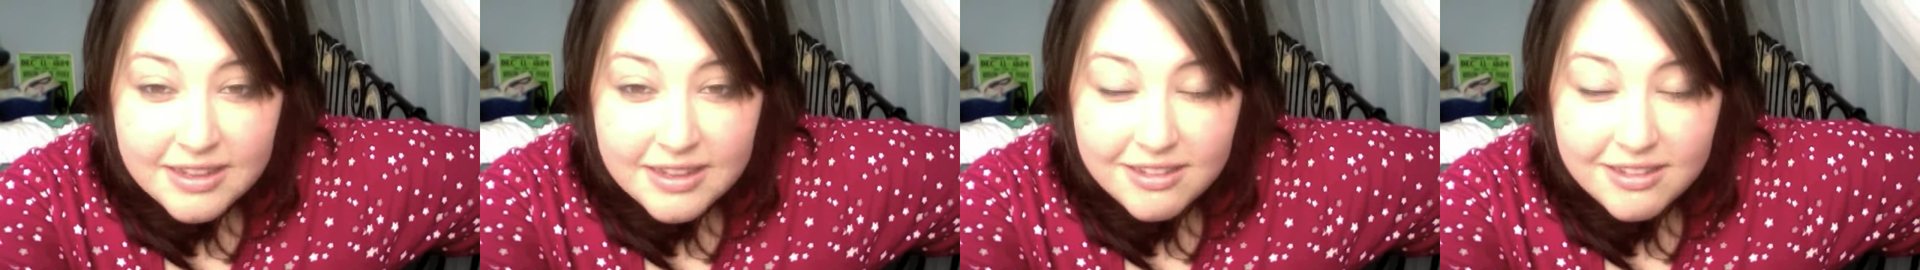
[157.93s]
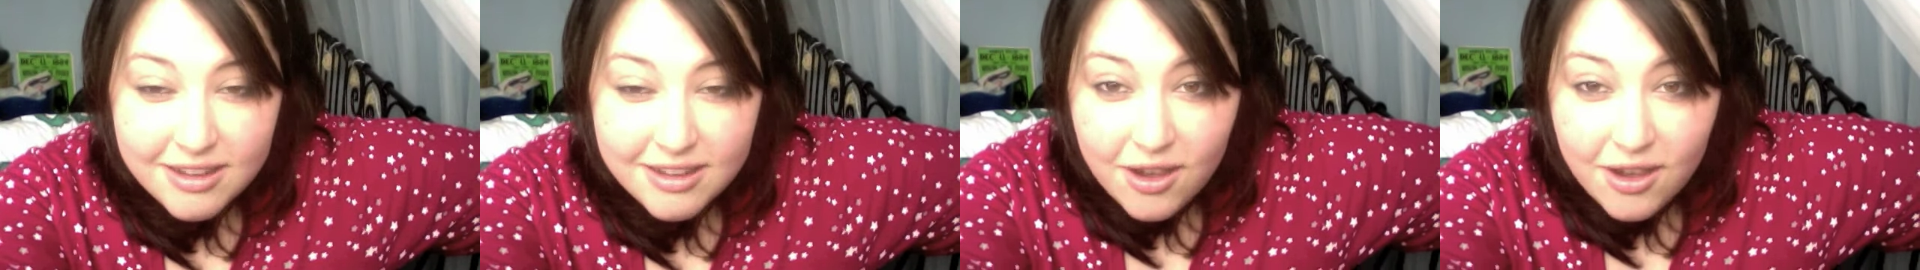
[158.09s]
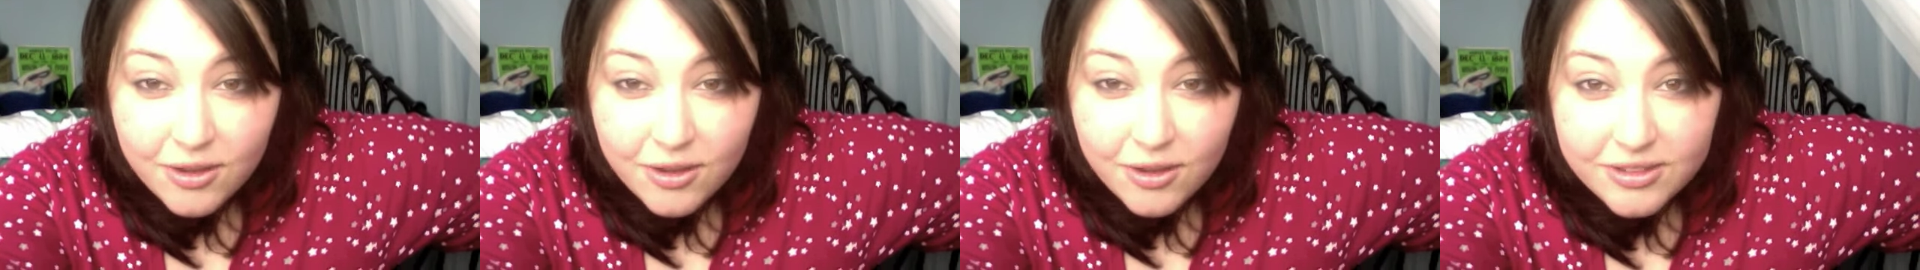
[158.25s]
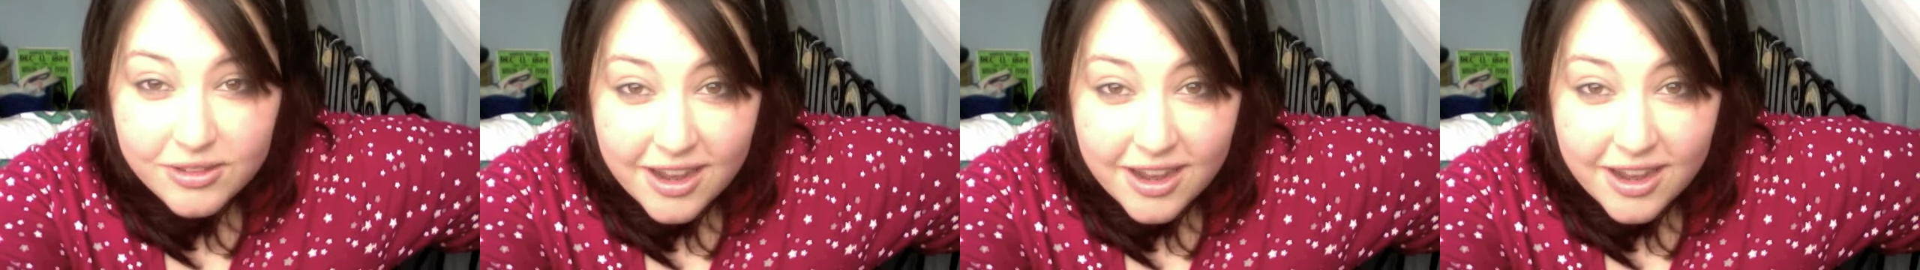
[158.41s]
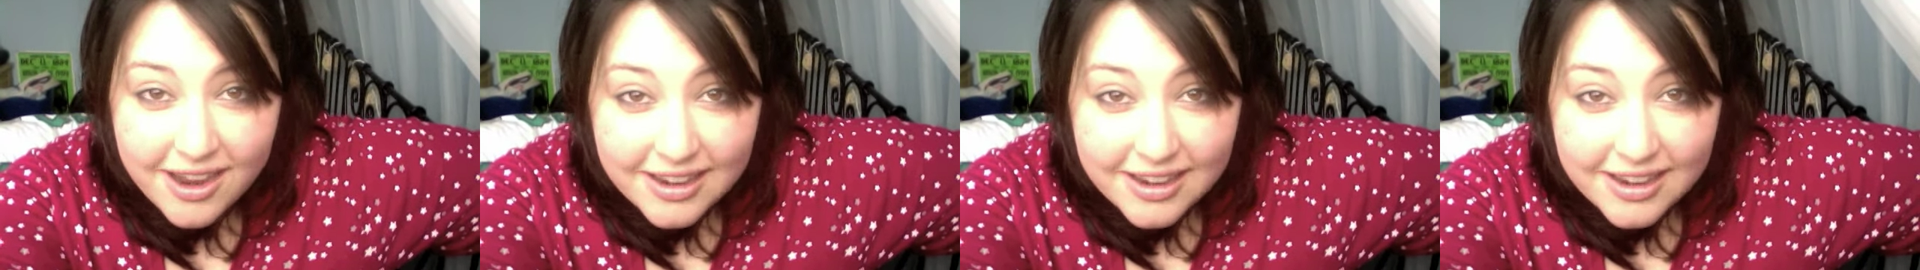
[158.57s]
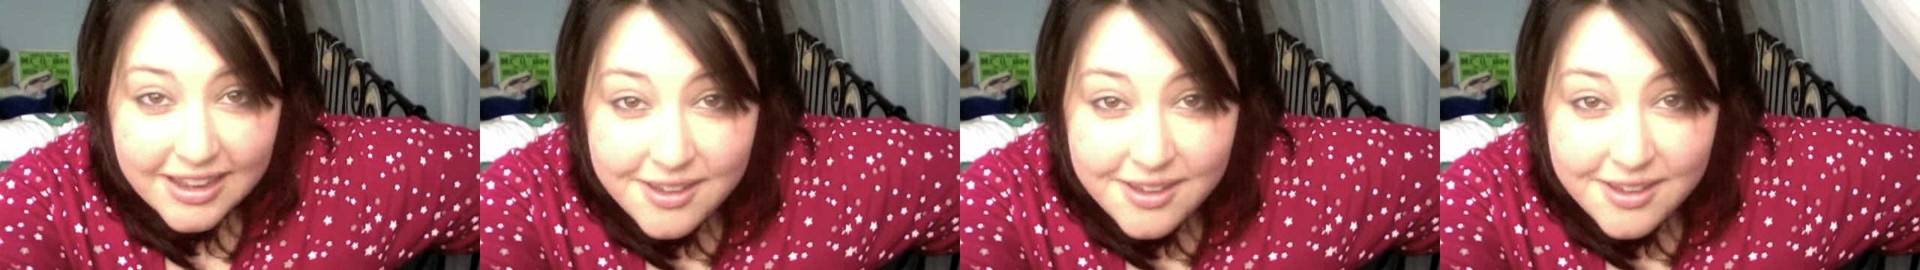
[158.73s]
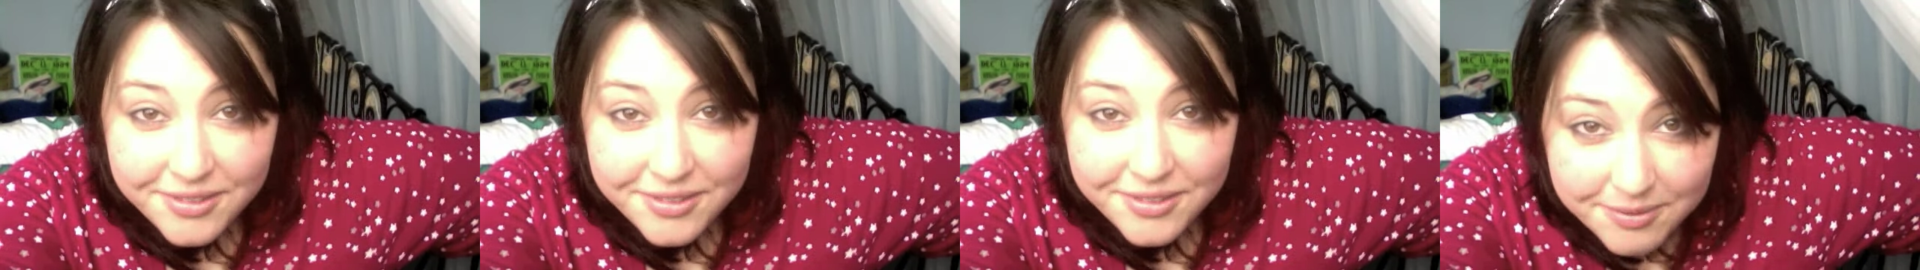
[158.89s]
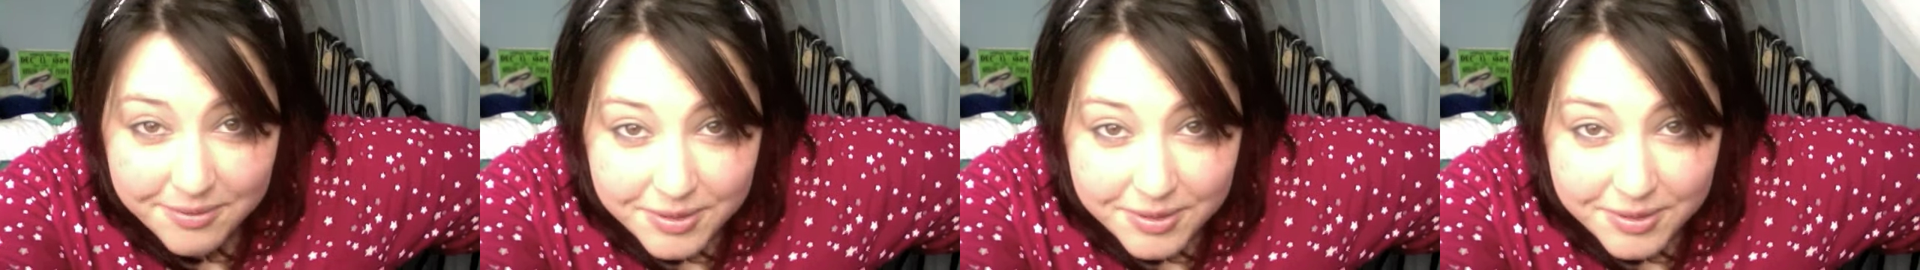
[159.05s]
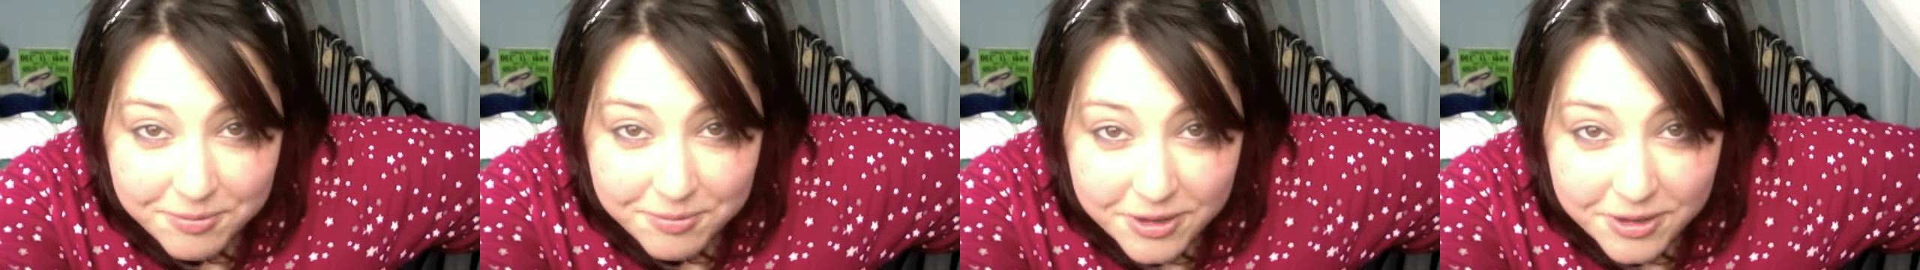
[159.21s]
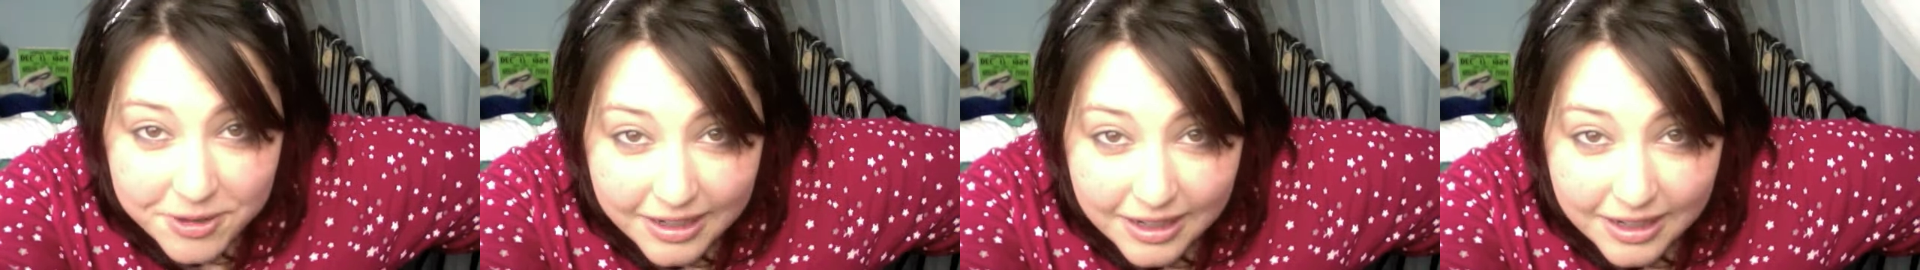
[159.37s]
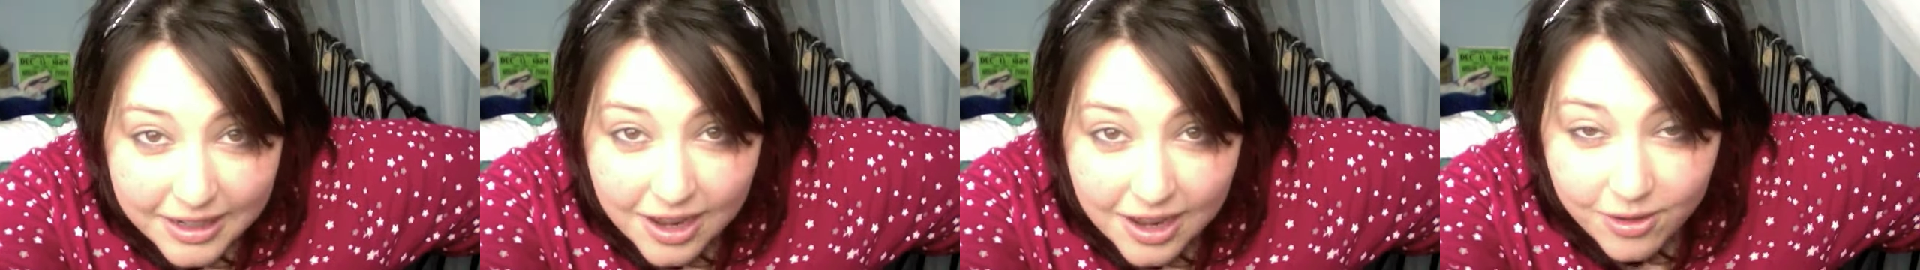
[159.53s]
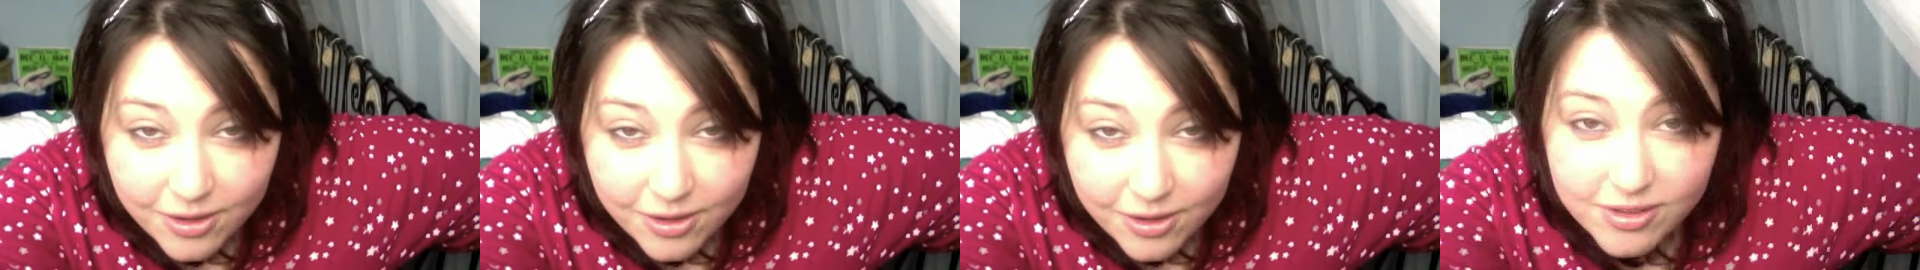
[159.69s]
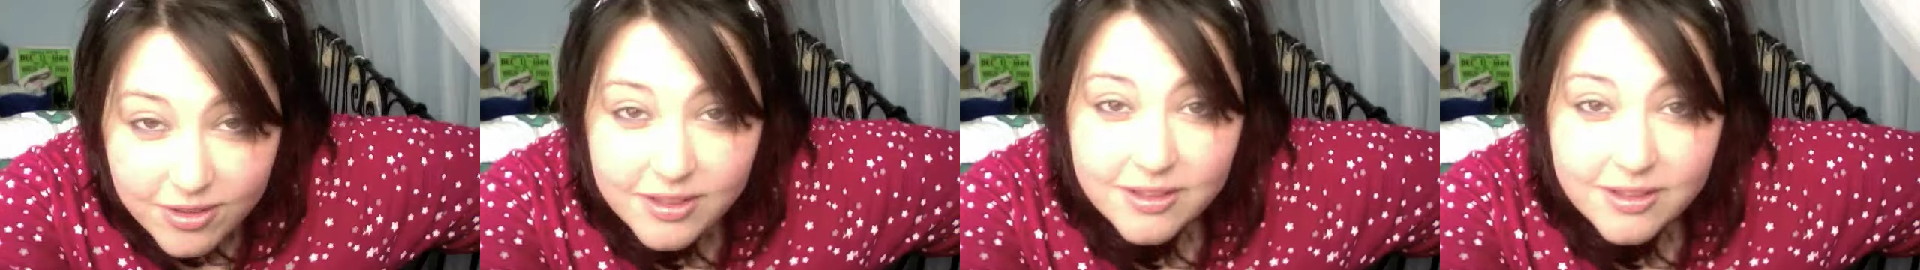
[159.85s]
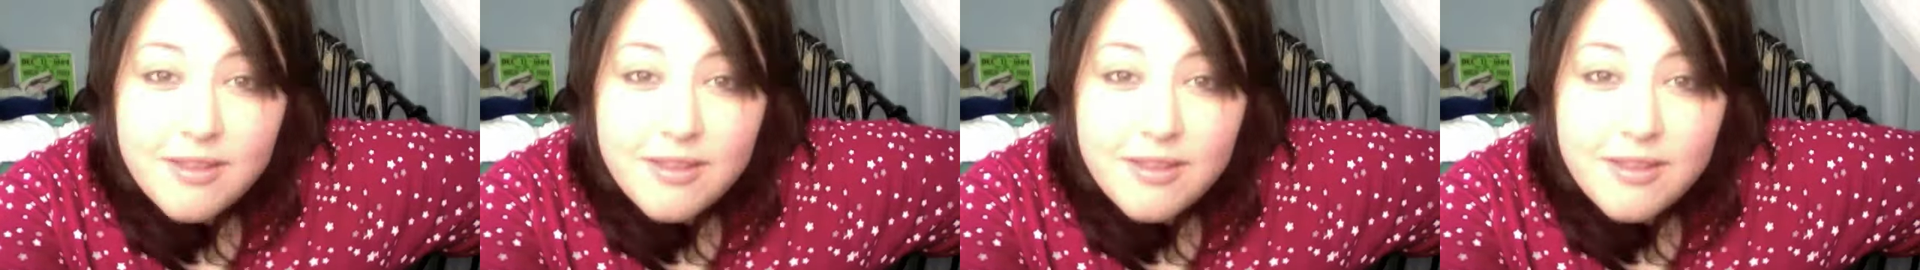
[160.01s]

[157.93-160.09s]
So Tyler, I'm going to be pretty close.